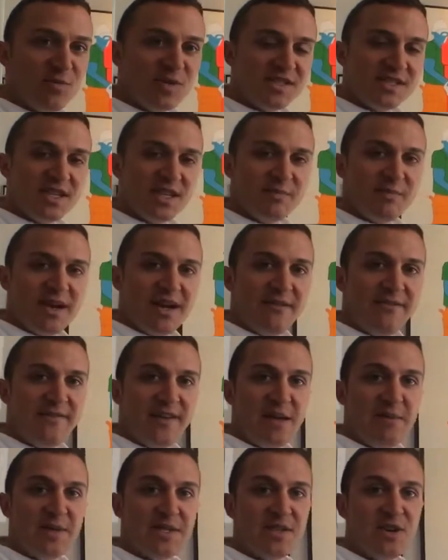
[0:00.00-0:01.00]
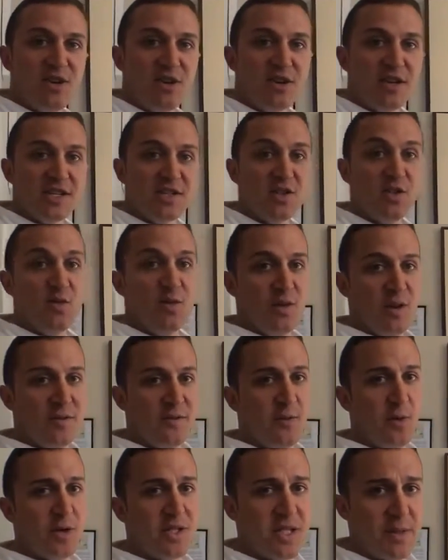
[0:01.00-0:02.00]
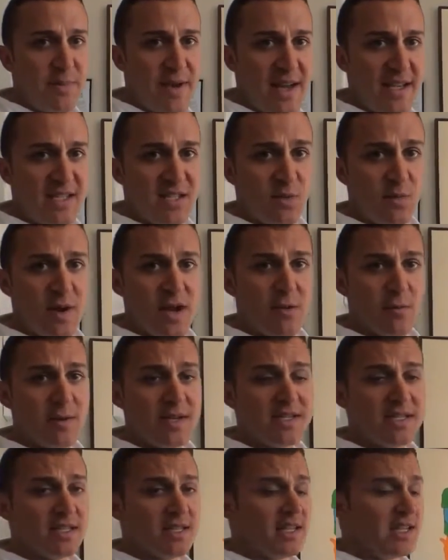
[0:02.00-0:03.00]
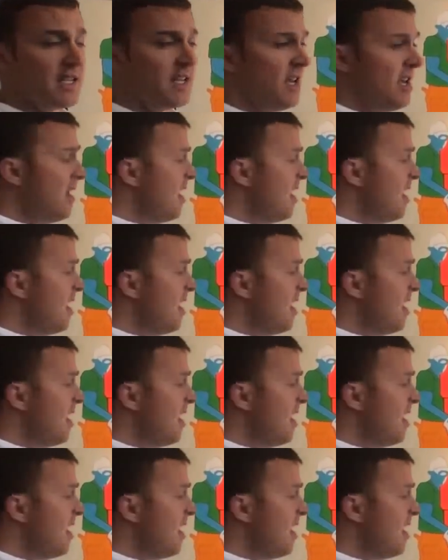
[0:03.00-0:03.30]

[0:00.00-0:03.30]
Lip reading: Was done by a famous artist who unfortunately passed away recently,